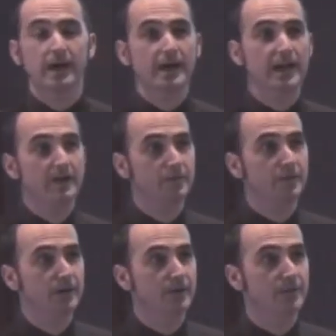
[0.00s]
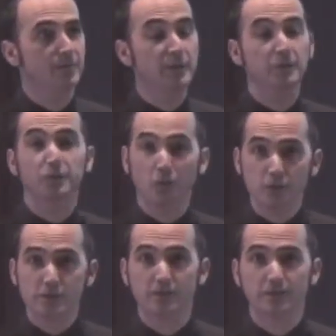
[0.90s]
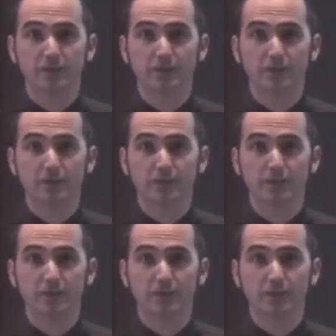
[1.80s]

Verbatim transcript: I have um, been forced